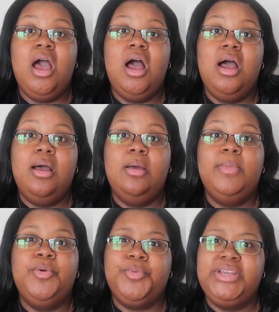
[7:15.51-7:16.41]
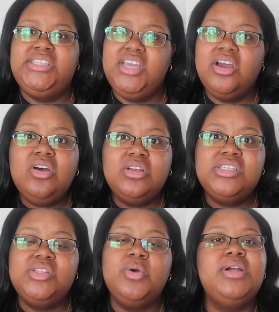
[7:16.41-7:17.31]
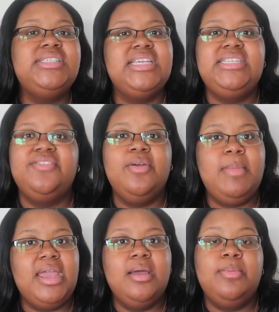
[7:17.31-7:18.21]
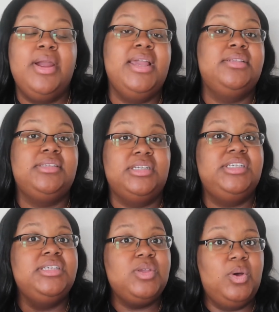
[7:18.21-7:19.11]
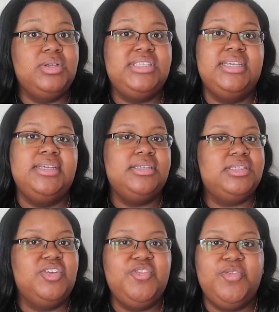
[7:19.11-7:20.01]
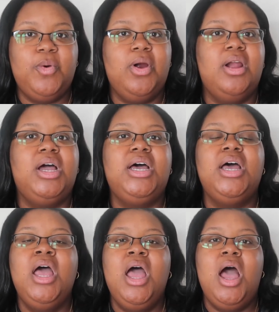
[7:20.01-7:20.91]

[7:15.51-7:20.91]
um, retail stores and different makeup brands such as Ulta, Sephora,